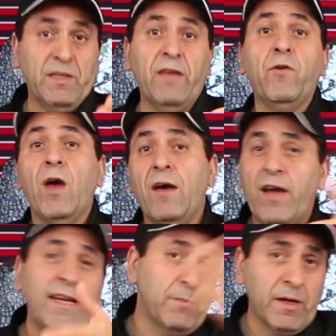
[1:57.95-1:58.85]
But if you
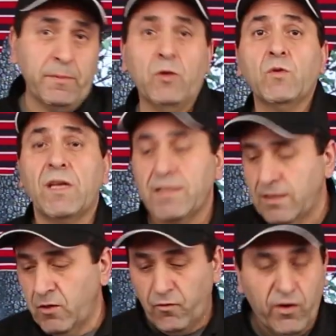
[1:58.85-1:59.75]
have any barbecue sauce
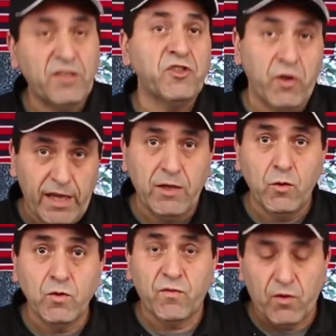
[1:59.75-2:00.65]
in your fridge, you can
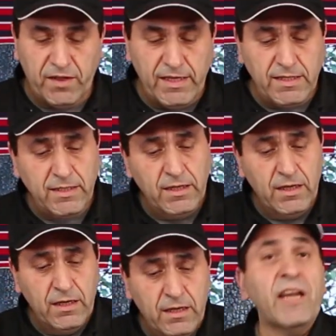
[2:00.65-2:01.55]
use for this.
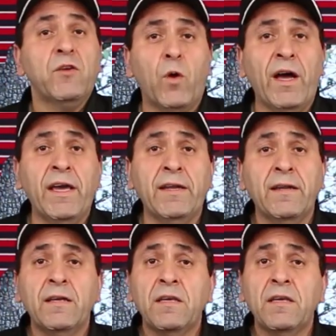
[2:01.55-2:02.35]
Red wine